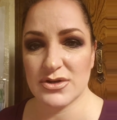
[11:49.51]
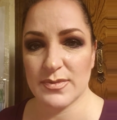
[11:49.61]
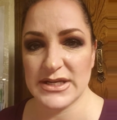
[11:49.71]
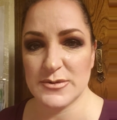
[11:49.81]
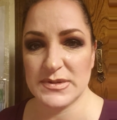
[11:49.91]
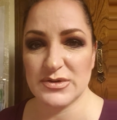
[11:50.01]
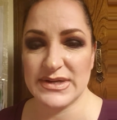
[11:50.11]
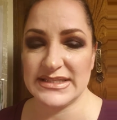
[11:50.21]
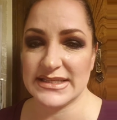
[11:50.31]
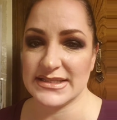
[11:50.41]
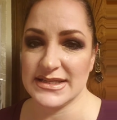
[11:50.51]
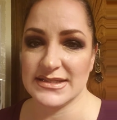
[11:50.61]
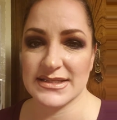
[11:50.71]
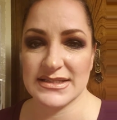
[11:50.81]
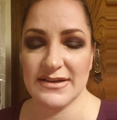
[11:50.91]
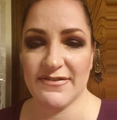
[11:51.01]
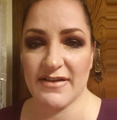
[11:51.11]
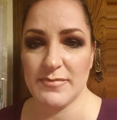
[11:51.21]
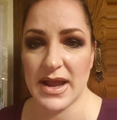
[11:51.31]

to reach between 60 and 65